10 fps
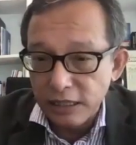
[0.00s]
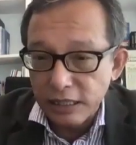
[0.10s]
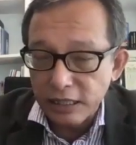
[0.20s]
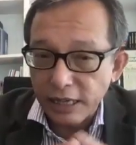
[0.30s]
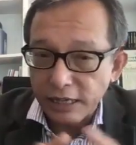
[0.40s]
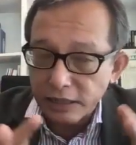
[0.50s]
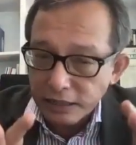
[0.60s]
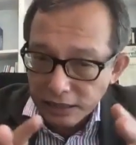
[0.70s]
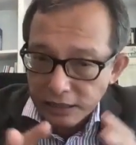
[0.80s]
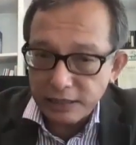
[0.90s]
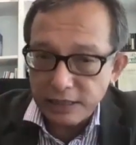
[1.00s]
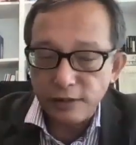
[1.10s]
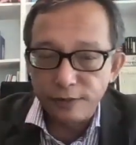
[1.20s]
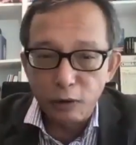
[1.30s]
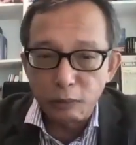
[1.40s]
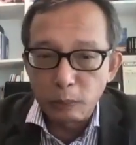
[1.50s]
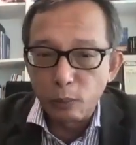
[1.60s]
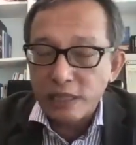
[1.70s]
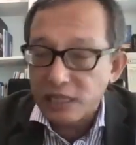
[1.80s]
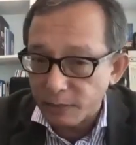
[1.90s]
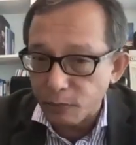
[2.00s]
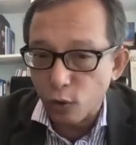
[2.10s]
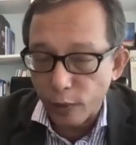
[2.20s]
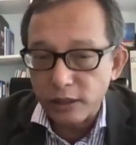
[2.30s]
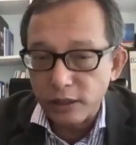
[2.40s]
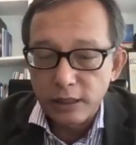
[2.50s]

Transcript: And this is kind of a wisdom to it.